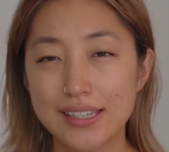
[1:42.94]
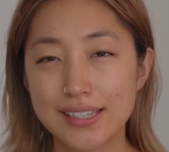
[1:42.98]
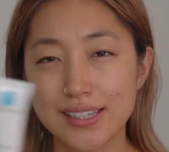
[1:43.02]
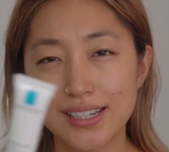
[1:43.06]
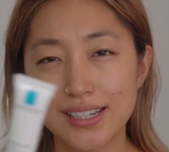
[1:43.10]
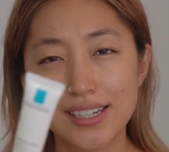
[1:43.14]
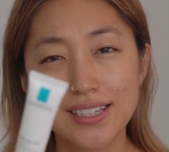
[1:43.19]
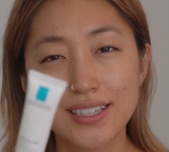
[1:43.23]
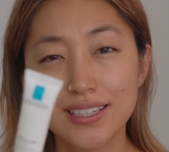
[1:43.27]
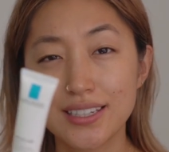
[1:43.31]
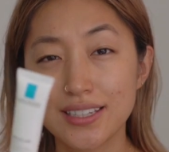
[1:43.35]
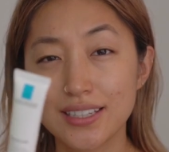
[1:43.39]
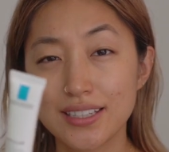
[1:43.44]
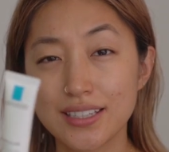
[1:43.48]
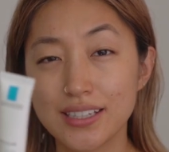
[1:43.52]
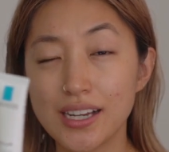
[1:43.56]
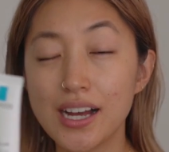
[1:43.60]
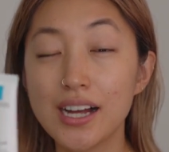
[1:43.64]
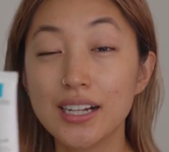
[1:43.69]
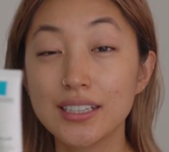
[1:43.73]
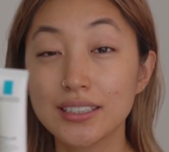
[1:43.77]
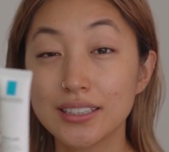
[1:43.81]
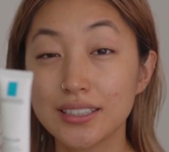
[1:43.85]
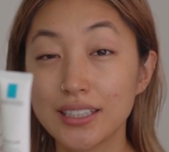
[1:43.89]
essence
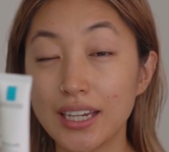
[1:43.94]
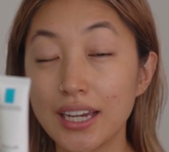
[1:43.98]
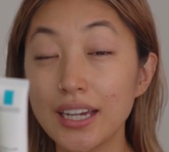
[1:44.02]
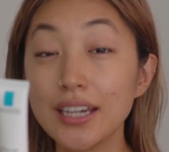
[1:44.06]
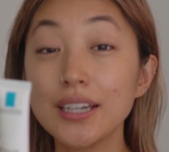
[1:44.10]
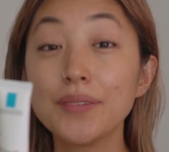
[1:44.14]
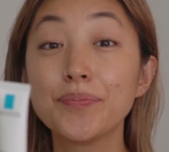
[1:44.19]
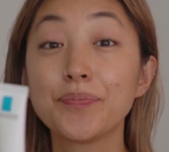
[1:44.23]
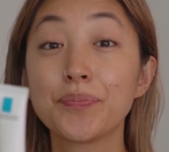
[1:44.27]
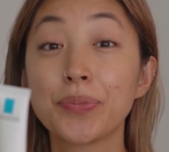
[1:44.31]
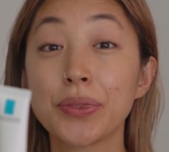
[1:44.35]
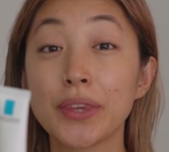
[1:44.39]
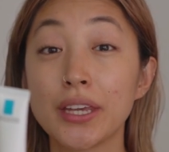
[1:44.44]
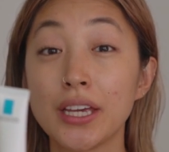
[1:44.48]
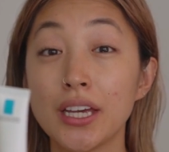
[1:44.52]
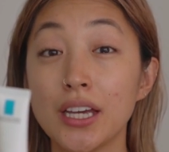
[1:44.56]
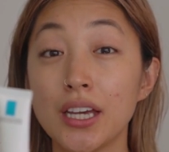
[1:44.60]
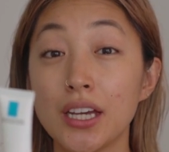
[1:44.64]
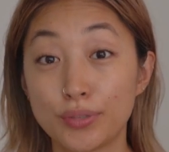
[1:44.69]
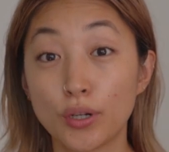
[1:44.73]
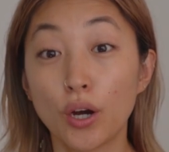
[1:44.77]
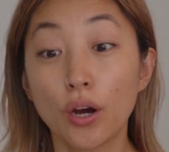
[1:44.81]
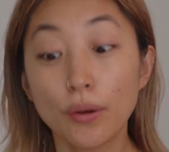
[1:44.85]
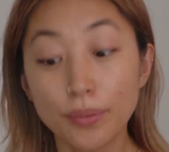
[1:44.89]
I'll say
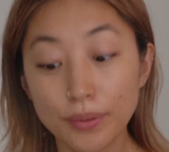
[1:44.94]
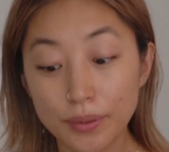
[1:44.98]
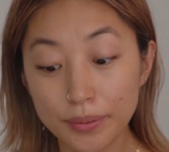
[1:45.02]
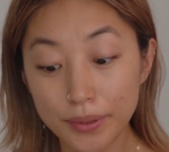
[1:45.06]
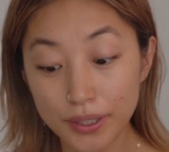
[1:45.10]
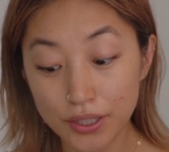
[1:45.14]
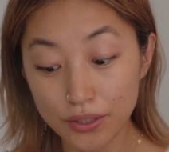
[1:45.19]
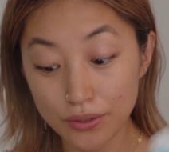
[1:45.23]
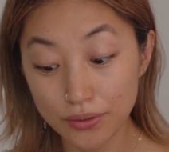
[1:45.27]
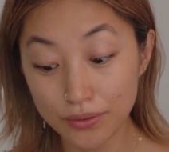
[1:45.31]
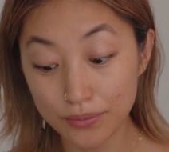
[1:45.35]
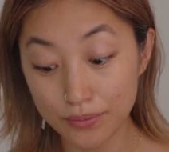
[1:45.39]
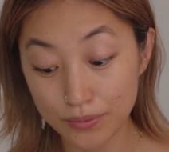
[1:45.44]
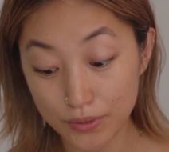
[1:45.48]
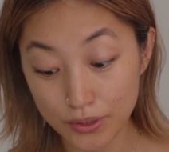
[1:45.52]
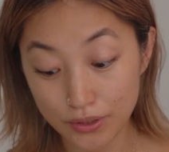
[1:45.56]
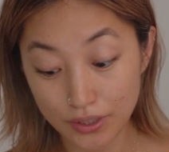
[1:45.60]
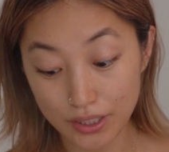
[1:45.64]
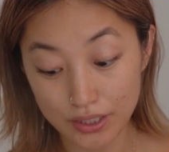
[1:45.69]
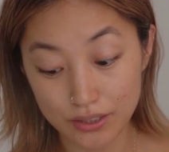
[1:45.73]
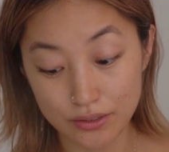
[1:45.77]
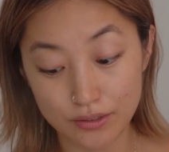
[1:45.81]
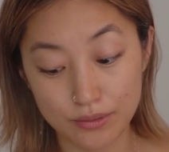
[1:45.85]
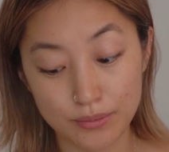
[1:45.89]
probably you,
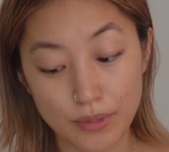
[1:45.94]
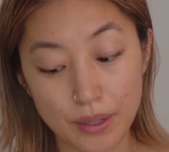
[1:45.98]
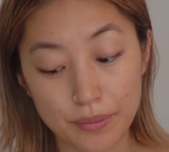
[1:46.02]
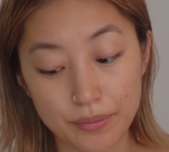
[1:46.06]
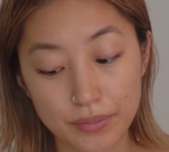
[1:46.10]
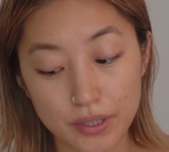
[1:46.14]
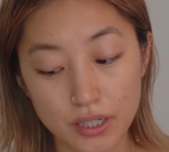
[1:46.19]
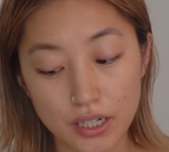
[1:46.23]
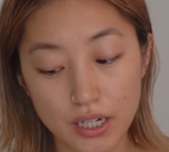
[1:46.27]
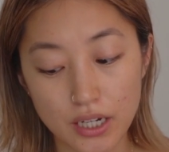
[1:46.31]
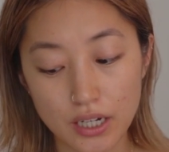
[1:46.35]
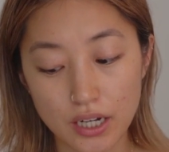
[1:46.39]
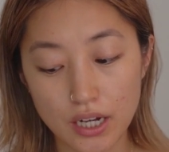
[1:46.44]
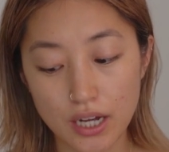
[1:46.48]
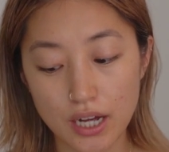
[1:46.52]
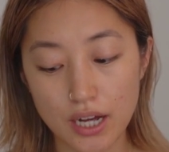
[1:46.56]
you guys remember